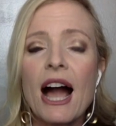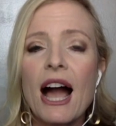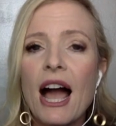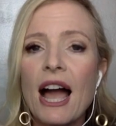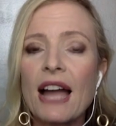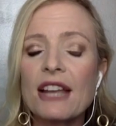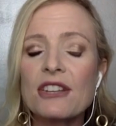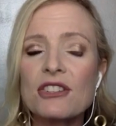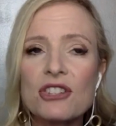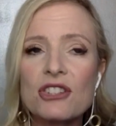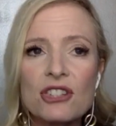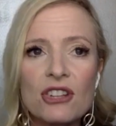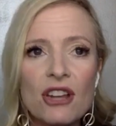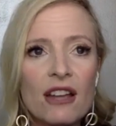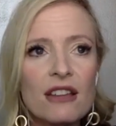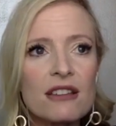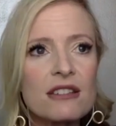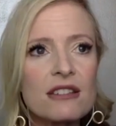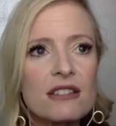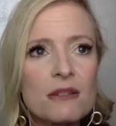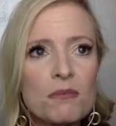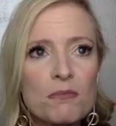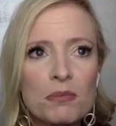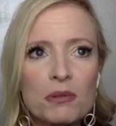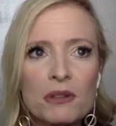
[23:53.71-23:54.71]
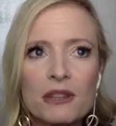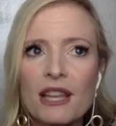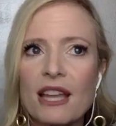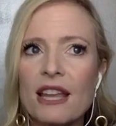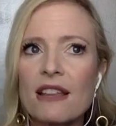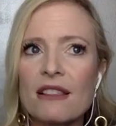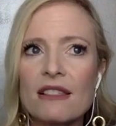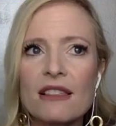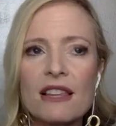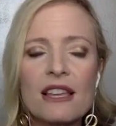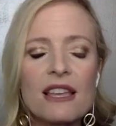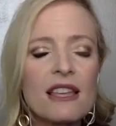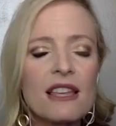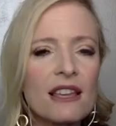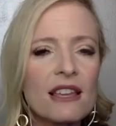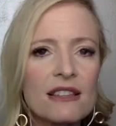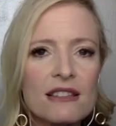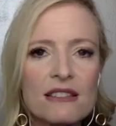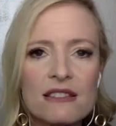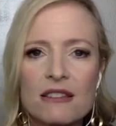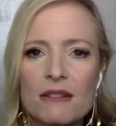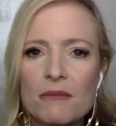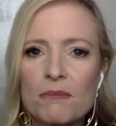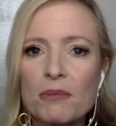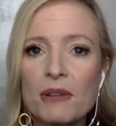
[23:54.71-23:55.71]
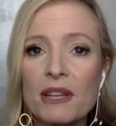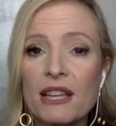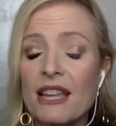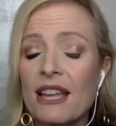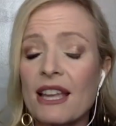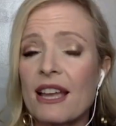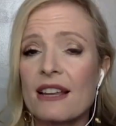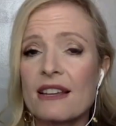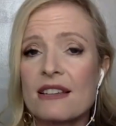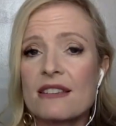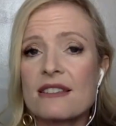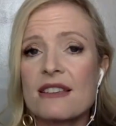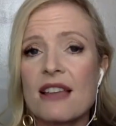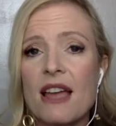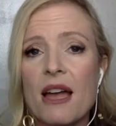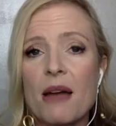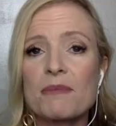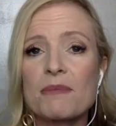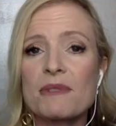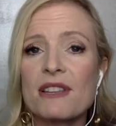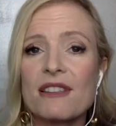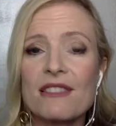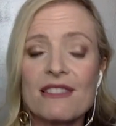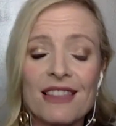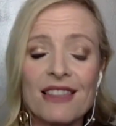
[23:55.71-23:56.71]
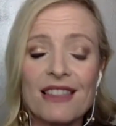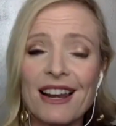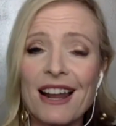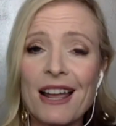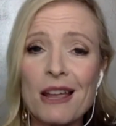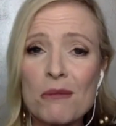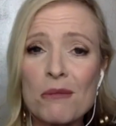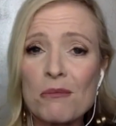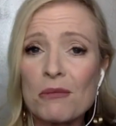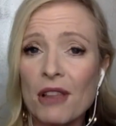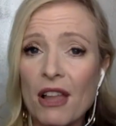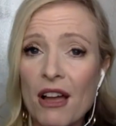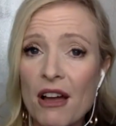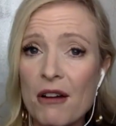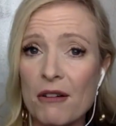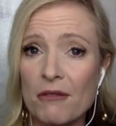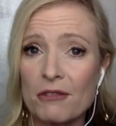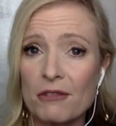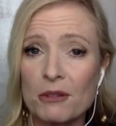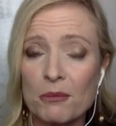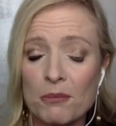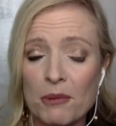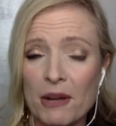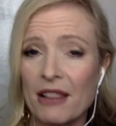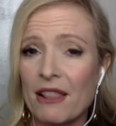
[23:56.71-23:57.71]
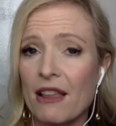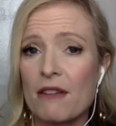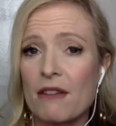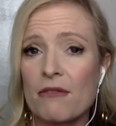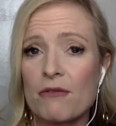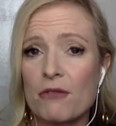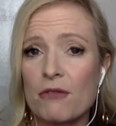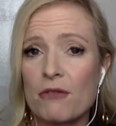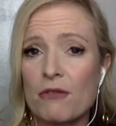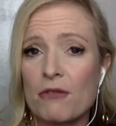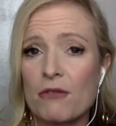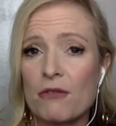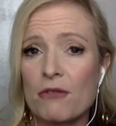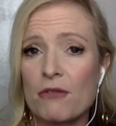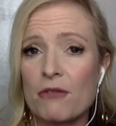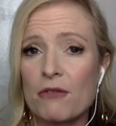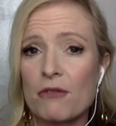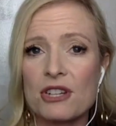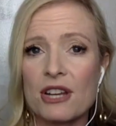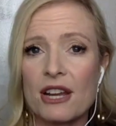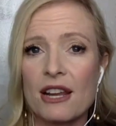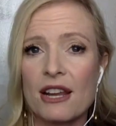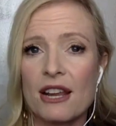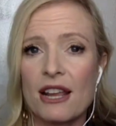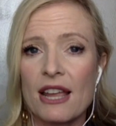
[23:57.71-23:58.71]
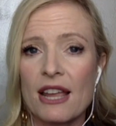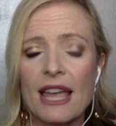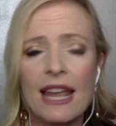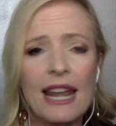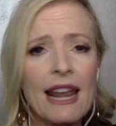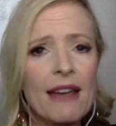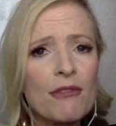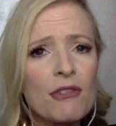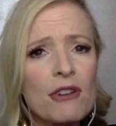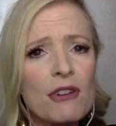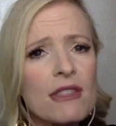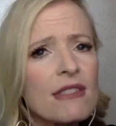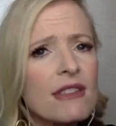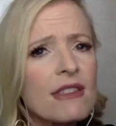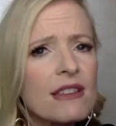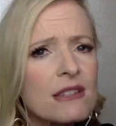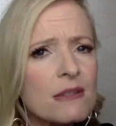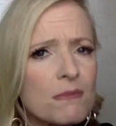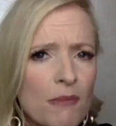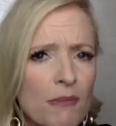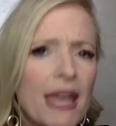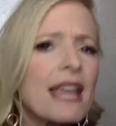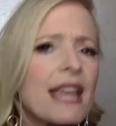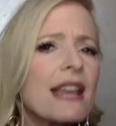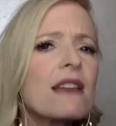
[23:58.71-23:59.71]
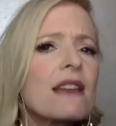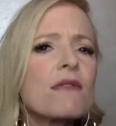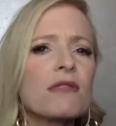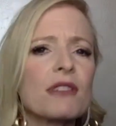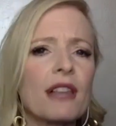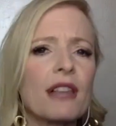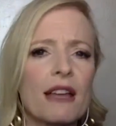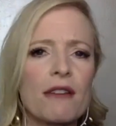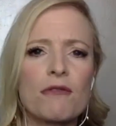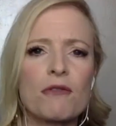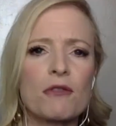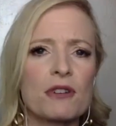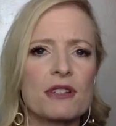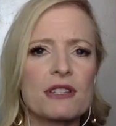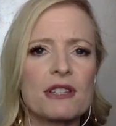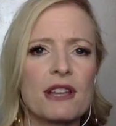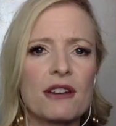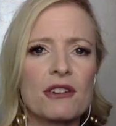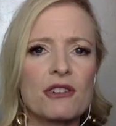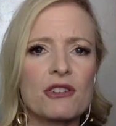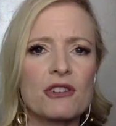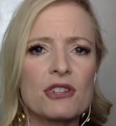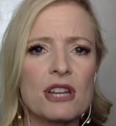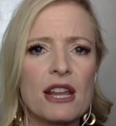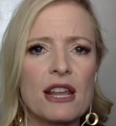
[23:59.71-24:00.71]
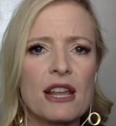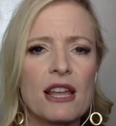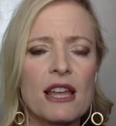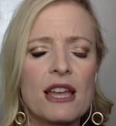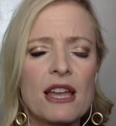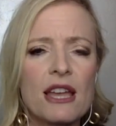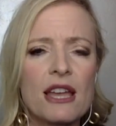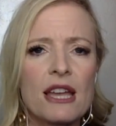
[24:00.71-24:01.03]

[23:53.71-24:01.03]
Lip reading: I just plainly and simply accept that I'm loved by life force energy, and everything's made of life force energy,